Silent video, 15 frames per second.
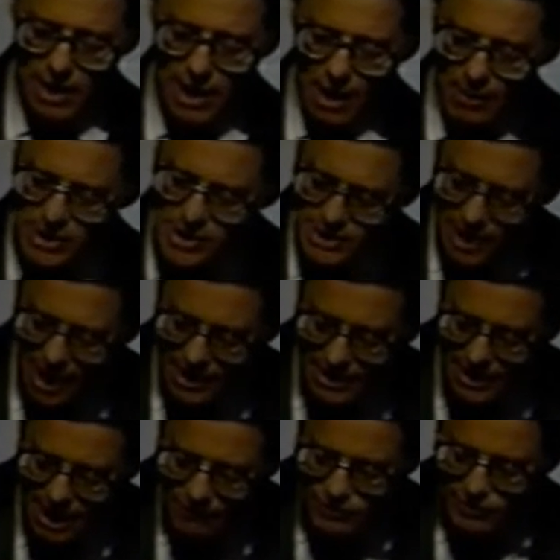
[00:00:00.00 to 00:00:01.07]
Now, it's not
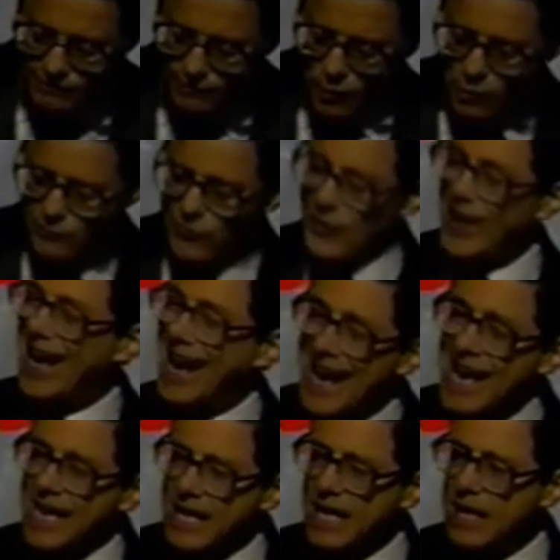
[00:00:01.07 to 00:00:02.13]
enough to vote for
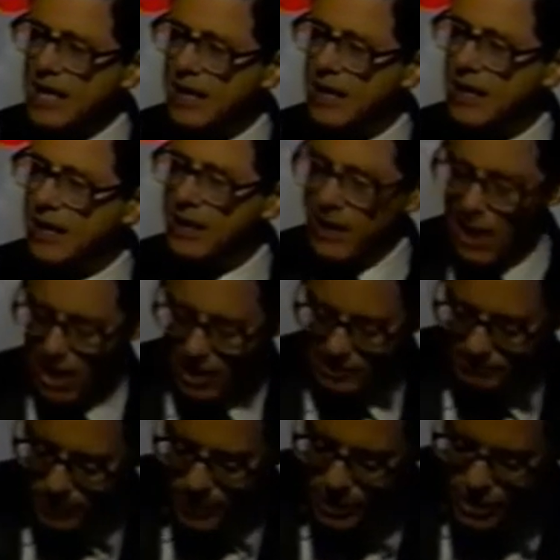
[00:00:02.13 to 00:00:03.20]
any
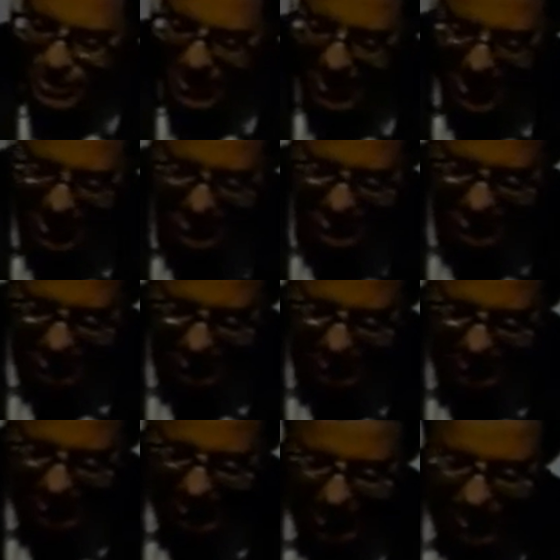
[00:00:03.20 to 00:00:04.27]
non-Bush candidate.
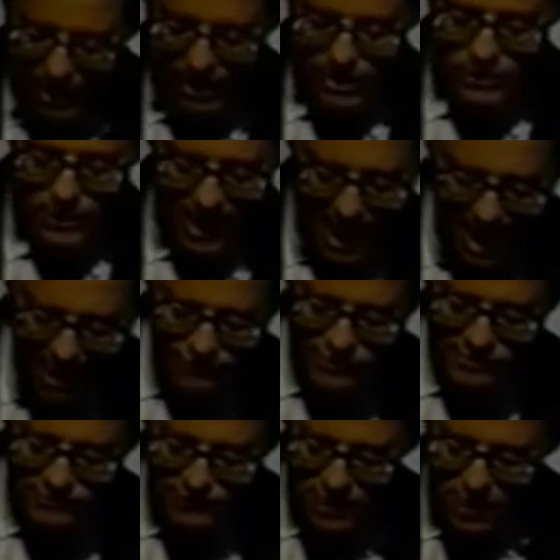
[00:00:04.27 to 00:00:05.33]
You have
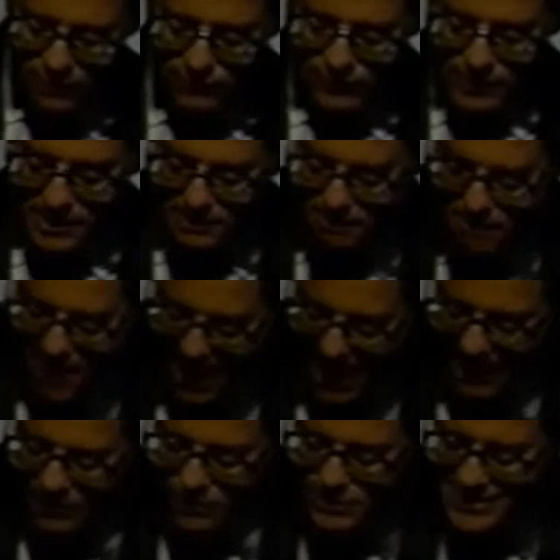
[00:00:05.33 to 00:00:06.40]
to vote for the
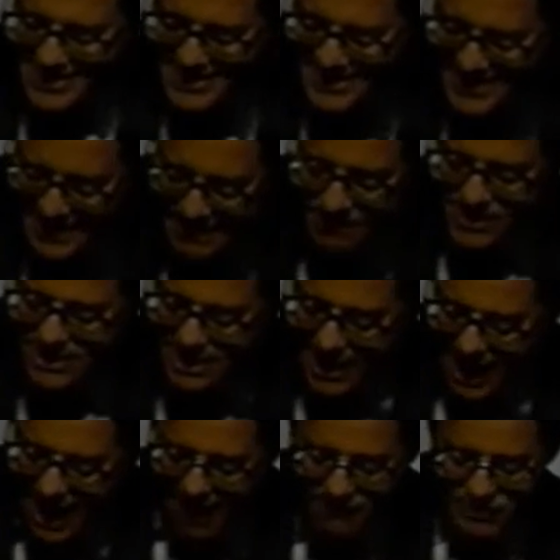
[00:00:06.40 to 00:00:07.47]
man who seems to
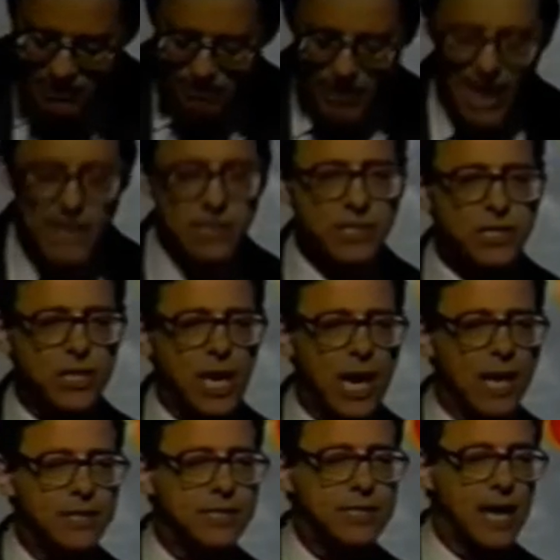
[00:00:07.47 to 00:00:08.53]
have the best
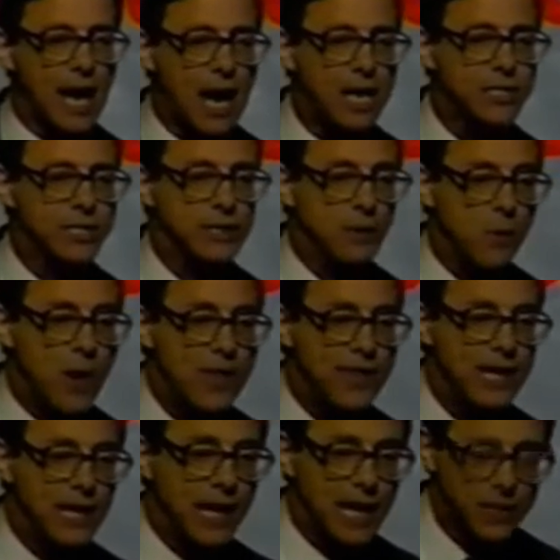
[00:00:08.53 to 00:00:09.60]
chance to actually win
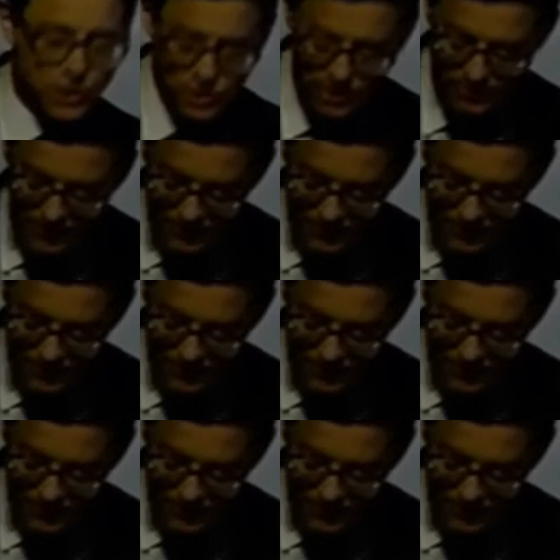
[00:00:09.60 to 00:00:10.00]
the election.